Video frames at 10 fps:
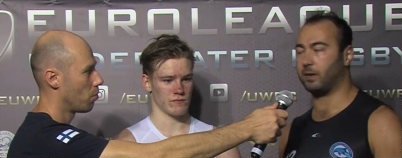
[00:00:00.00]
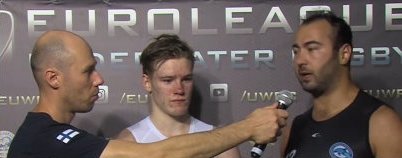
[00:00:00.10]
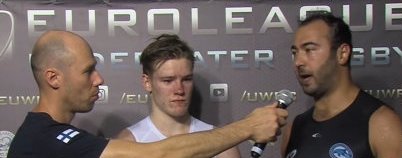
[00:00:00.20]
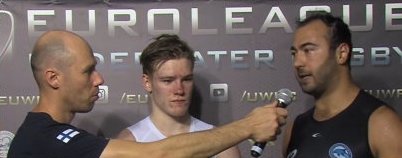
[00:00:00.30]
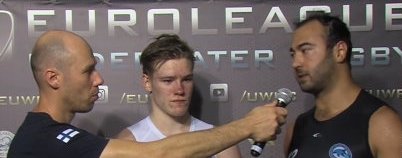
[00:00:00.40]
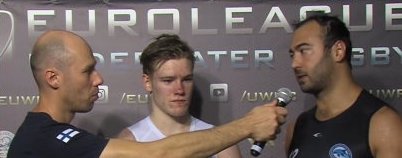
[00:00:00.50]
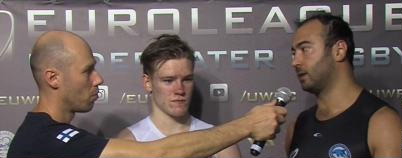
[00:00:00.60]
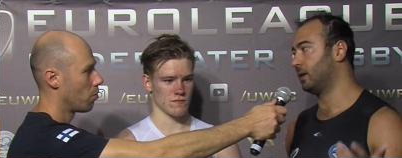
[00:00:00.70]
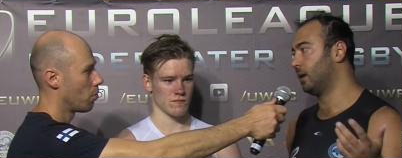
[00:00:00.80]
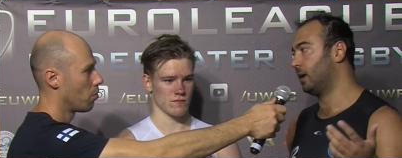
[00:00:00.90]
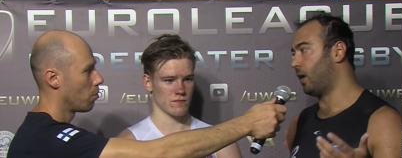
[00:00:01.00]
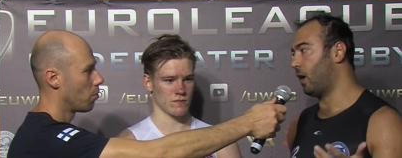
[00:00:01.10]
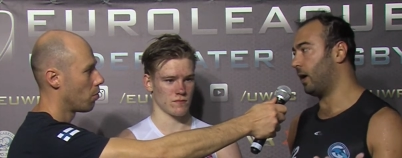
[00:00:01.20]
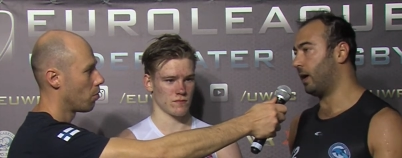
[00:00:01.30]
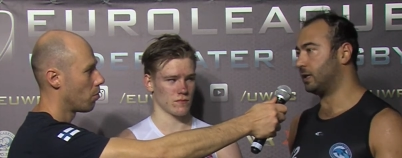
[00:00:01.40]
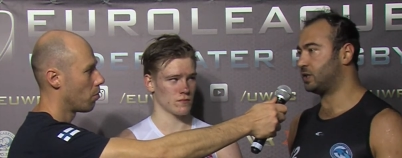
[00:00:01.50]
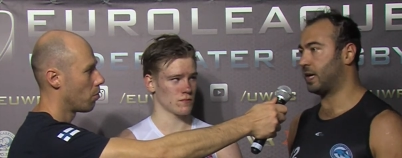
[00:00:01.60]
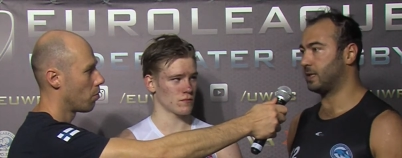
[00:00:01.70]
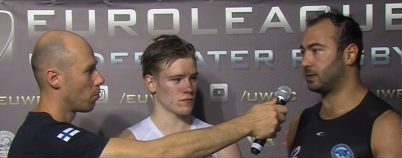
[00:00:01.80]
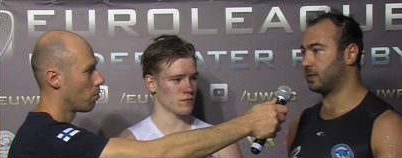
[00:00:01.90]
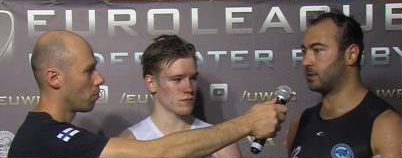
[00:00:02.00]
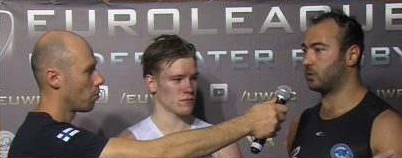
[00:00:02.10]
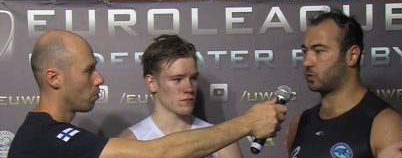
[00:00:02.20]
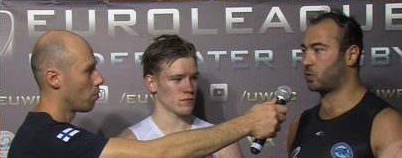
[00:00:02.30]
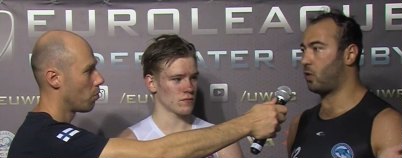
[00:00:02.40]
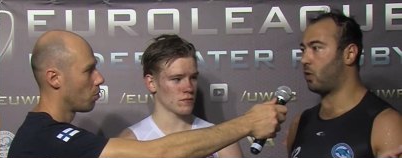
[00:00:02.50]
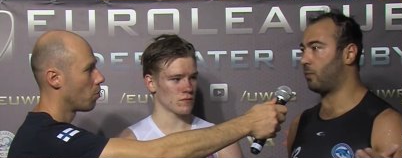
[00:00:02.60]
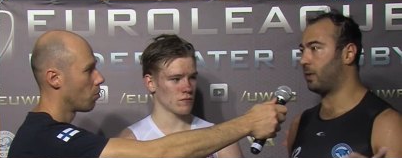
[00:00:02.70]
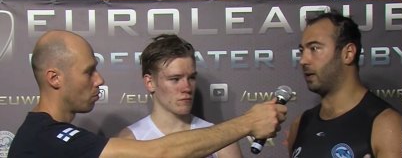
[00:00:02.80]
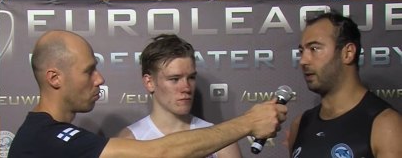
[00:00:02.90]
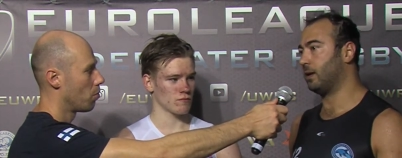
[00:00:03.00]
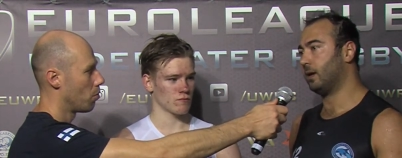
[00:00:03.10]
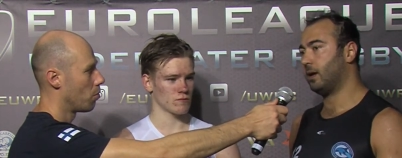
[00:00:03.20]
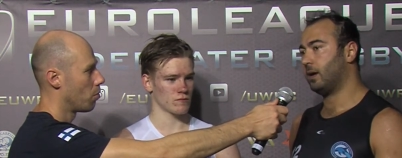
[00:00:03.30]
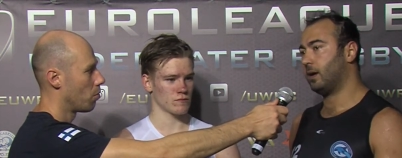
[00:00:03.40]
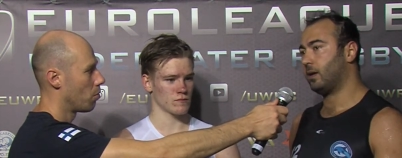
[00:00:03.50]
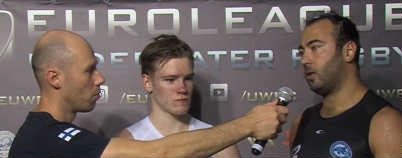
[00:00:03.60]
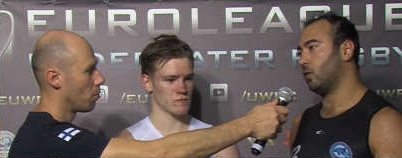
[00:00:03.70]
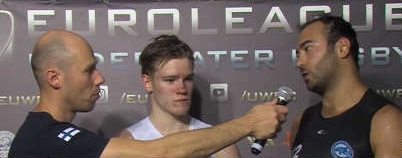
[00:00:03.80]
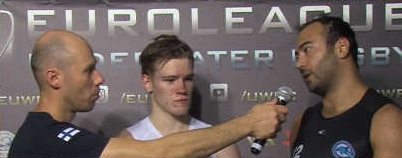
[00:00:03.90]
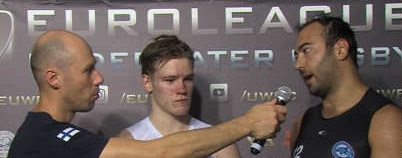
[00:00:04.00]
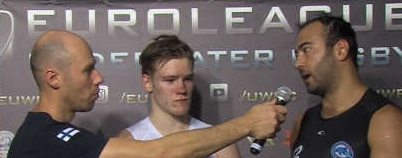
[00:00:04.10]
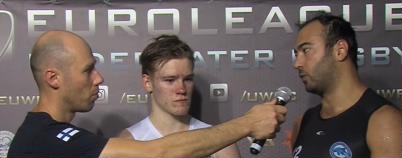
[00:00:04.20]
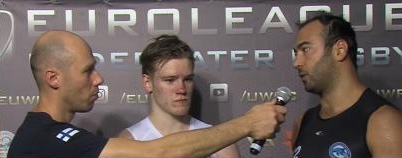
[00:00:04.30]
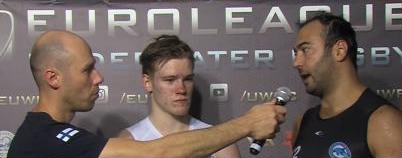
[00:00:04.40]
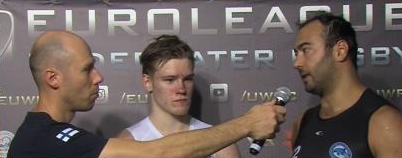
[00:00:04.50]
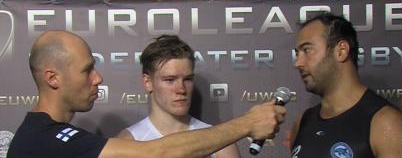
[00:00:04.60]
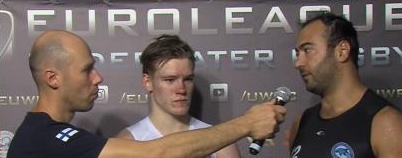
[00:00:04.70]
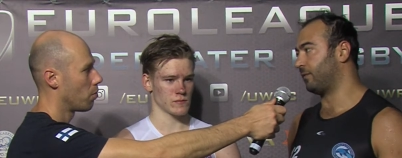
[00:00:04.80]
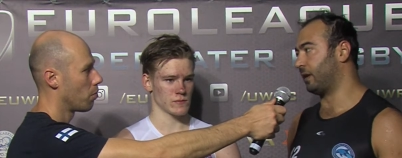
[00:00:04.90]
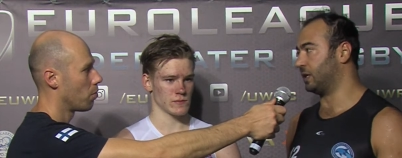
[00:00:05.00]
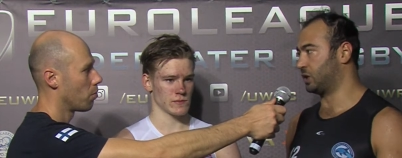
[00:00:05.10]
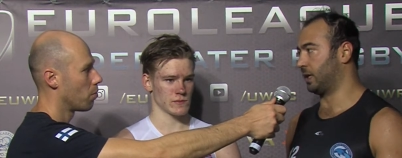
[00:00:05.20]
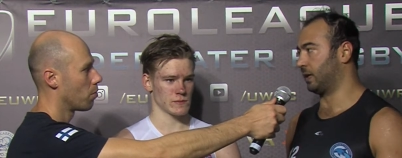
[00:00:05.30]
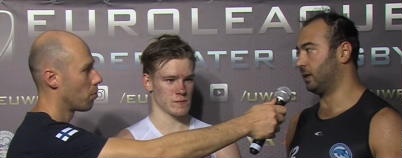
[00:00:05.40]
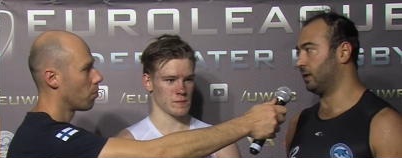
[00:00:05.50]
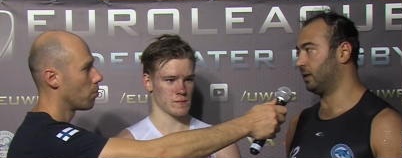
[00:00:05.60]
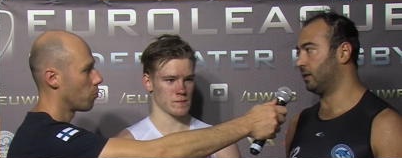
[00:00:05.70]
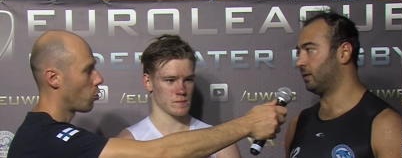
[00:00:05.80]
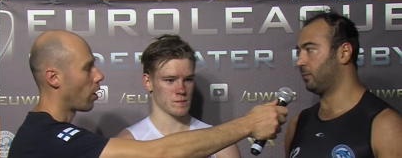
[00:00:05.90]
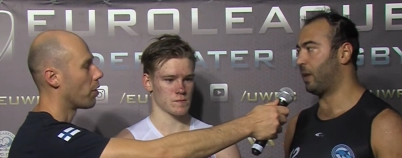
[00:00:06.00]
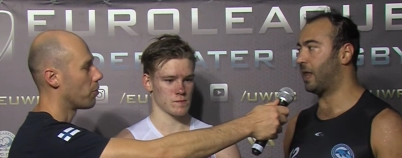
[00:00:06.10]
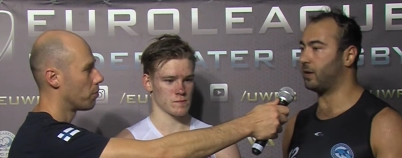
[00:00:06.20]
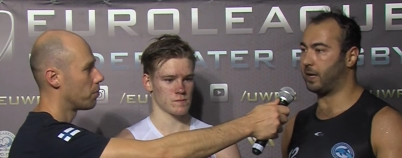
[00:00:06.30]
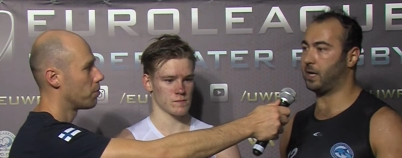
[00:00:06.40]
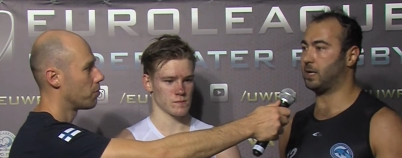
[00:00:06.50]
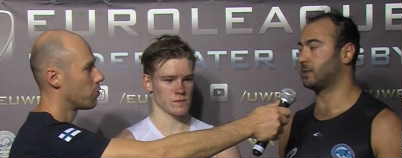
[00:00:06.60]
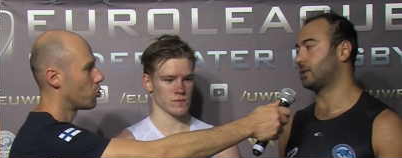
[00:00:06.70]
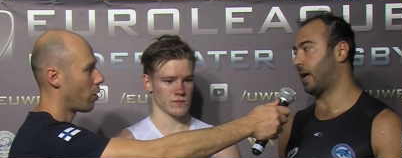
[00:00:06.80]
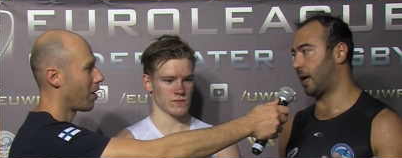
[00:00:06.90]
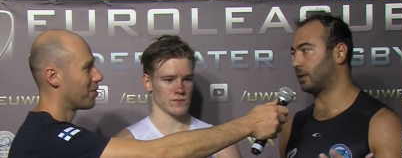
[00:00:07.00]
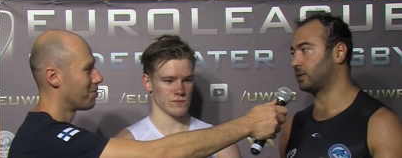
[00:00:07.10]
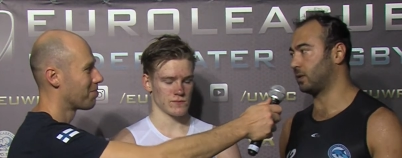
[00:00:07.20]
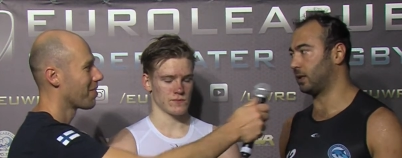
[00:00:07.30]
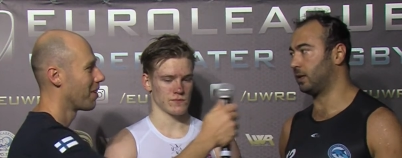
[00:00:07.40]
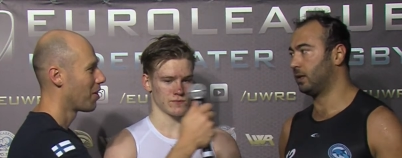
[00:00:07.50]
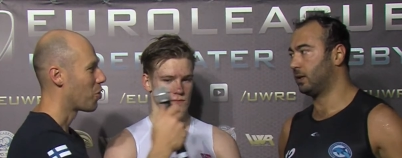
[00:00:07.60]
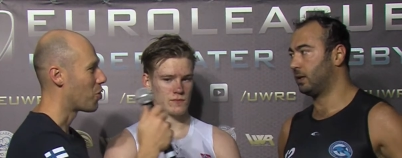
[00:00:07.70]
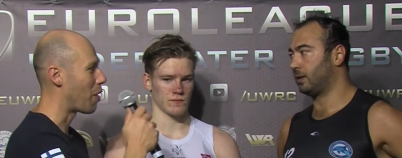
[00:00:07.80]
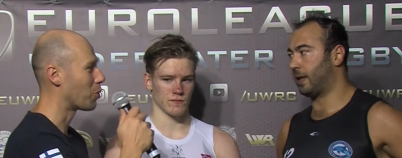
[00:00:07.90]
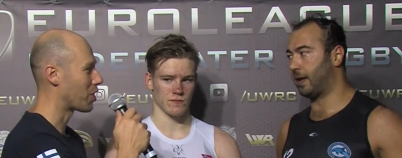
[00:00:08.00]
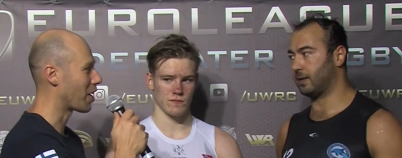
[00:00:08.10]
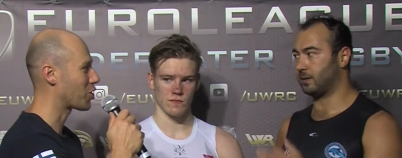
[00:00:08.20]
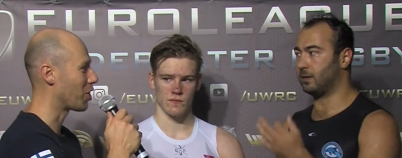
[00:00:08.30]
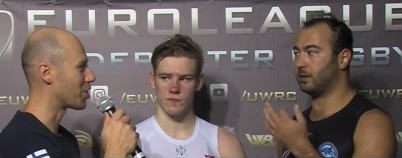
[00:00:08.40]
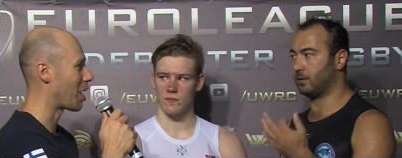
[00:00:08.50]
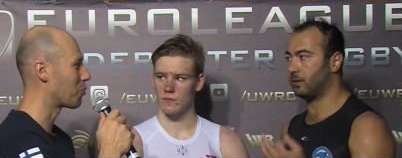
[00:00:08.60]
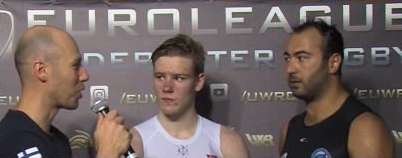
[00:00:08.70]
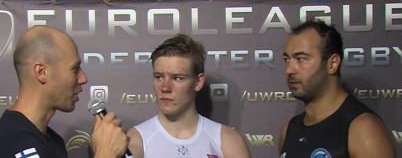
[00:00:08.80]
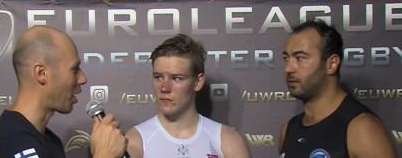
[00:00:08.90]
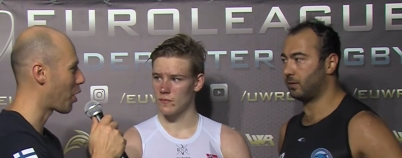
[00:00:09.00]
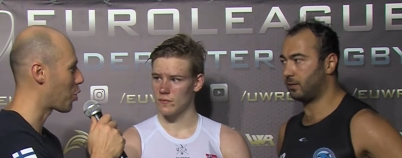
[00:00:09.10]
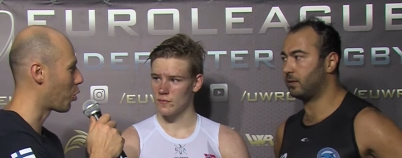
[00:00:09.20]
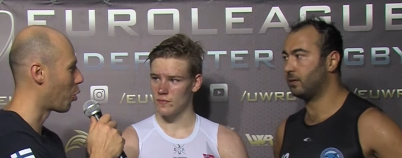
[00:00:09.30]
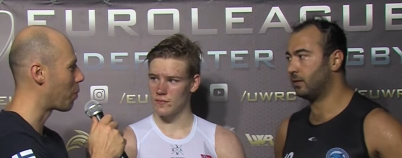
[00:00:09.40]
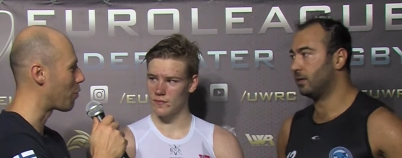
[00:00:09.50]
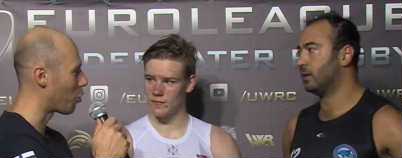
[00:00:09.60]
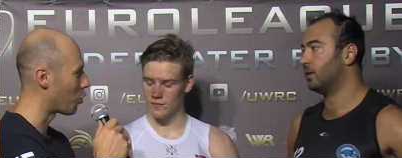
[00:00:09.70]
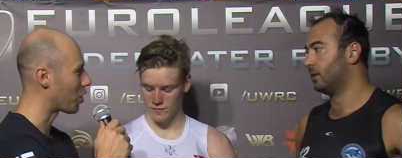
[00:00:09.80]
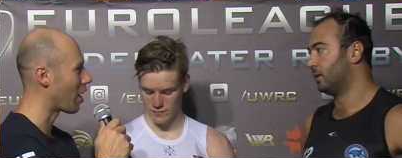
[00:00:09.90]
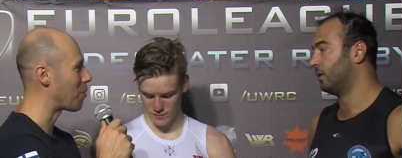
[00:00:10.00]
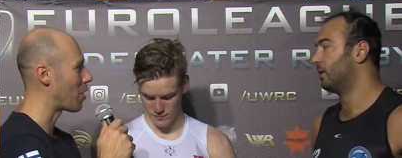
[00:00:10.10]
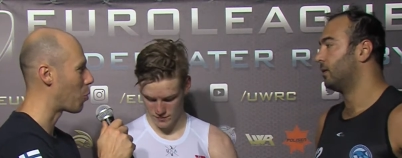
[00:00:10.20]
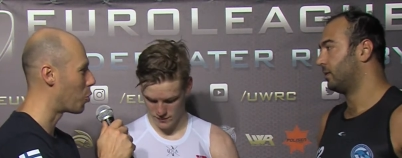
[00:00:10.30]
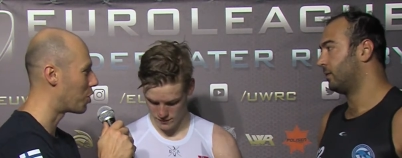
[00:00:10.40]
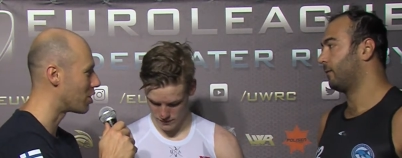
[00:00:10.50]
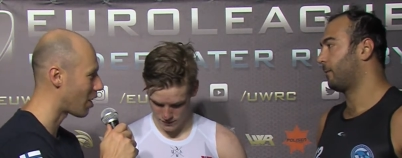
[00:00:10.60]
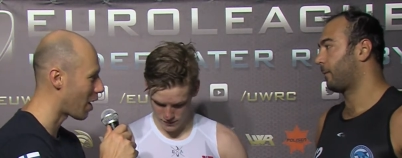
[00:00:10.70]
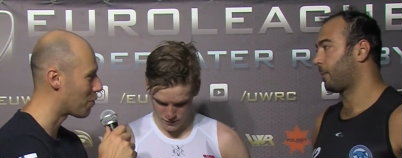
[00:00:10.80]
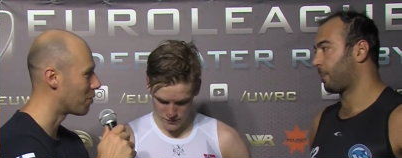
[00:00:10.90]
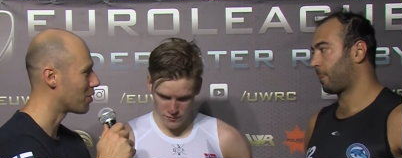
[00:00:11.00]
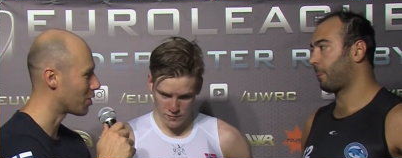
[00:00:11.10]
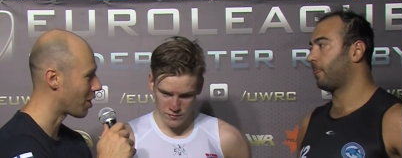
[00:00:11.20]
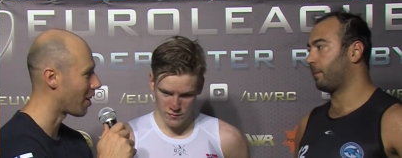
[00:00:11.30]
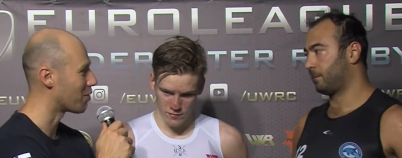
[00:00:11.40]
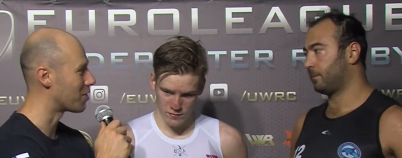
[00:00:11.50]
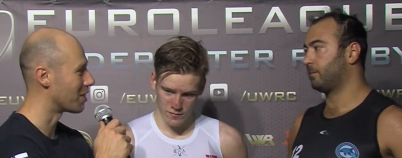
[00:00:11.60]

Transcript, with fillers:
Speaker 1: had chances to score, but also, they are good at finishing,
Speaker 2: better
Speaker 1: than us, actually.
Speaker 2: That was actually something that I thought before the game that would decide this